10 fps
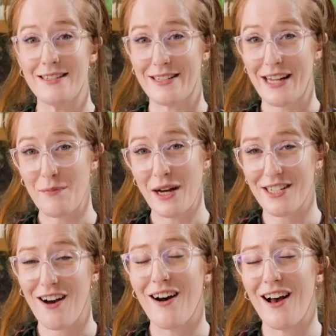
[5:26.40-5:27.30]
So now my
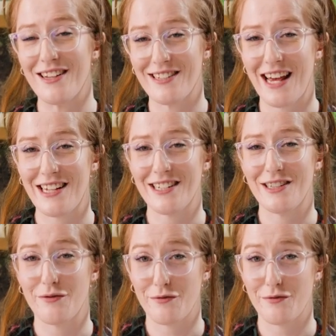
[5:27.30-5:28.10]
tart has set in the